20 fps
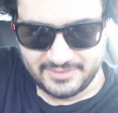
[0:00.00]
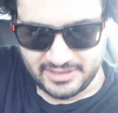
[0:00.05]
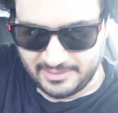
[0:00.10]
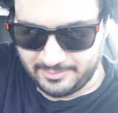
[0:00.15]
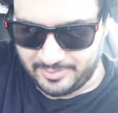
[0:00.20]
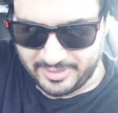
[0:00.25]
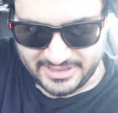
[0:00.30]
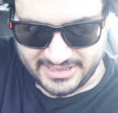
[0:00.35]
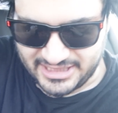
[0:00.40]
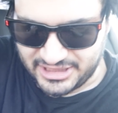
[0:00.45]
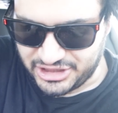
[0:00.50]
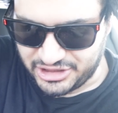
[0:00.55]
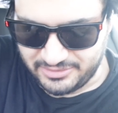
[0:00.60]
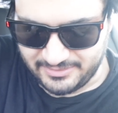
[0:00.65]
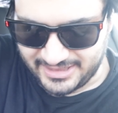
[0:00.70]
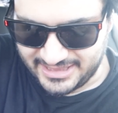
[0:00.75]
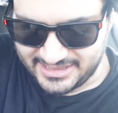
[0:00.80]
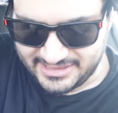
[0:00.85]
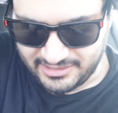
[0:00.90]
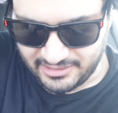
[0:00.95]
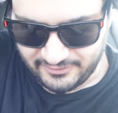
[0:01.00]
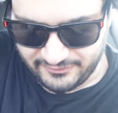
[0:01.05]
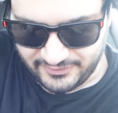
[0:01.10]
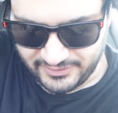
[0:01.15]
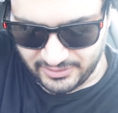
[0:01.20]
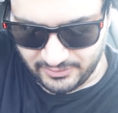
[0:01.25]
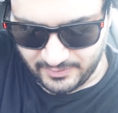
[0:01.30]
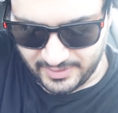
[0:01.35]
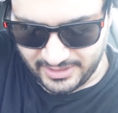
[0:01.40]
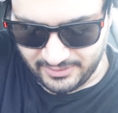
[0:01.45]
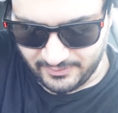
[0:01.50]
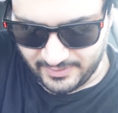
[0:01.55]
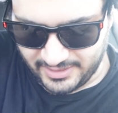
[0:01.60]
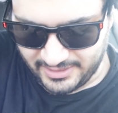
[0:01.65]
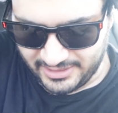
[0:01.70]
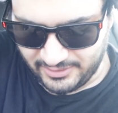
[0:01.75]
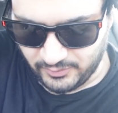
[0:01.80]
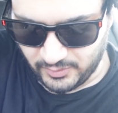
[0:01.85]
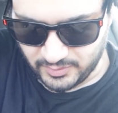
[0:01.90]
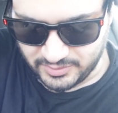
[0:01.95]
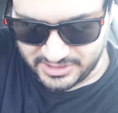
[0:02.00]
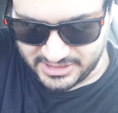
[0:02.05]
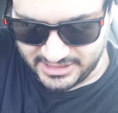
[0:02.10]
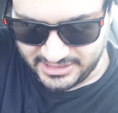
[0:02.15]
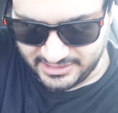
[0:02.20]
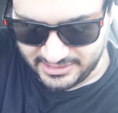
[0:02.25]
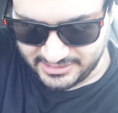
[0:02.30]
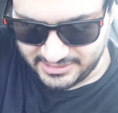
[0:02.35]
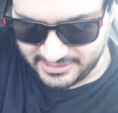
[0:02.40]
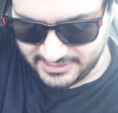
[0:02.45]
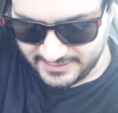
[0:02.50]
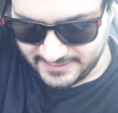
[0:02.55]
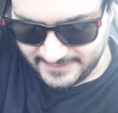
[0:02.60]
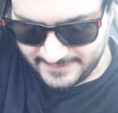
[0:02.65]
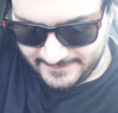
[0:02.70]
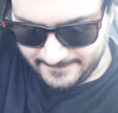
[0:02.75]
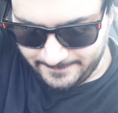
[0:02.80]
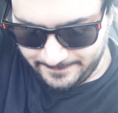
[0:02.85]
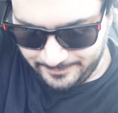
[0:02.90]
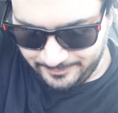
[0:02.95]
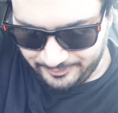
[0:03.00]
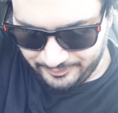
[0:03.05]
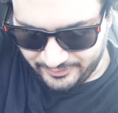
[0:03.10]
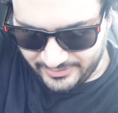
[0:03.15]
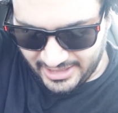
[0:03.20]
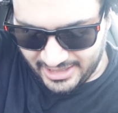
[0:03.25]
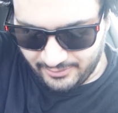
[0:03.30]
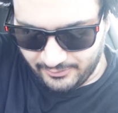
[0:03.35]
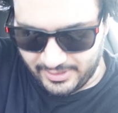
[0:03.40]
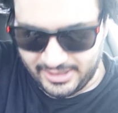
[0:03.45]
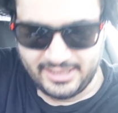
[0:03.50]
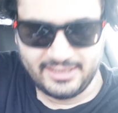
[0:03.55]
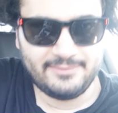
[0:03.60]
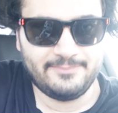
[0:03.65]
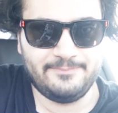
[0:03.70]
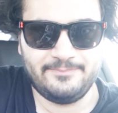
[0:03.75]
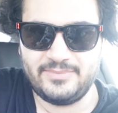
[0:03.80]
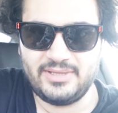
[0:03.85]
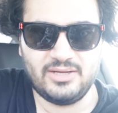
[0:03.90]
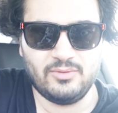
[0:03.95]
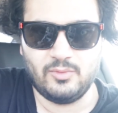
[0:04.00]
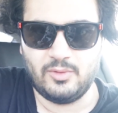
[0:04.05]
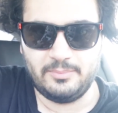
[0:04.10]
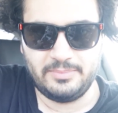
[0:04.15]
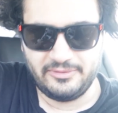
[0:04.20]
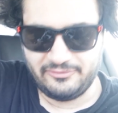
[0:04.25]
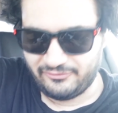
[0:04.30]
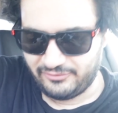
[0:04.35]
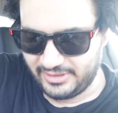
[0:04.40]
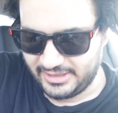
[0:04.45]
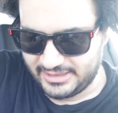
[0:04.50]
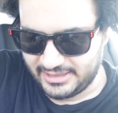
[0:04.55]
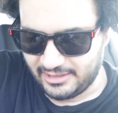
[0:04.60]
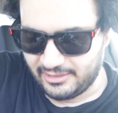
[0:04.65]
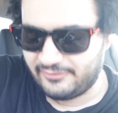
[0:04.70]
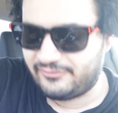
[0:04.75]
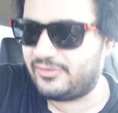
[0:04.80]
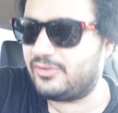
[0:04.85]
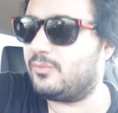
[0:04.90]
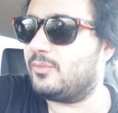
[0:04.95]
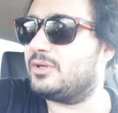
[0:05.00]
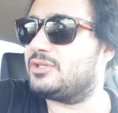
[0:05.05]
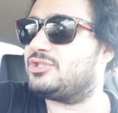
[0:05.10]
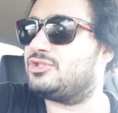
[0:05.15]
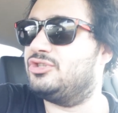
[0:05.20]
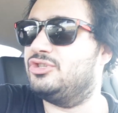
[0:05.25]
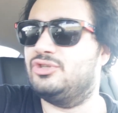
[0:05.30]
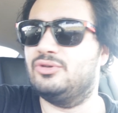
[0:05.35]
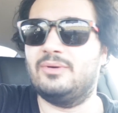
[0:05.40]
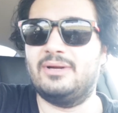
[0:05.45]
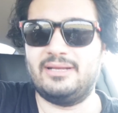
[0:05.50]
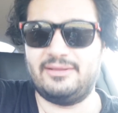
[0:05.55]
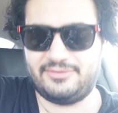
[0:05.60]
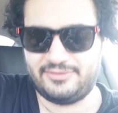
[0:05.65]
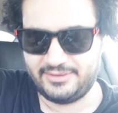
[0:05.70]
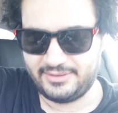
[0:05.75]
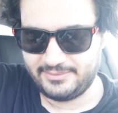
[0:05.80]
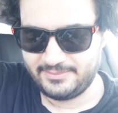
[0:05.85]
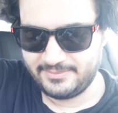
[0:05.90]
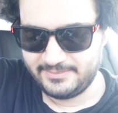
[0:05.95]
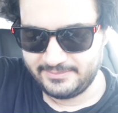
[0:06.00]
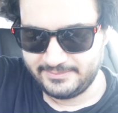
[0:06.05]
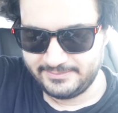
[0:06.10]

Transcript: I'm gonna position myself in a way where he won't see us. That way, he won't be freaked out if he wants to do anything.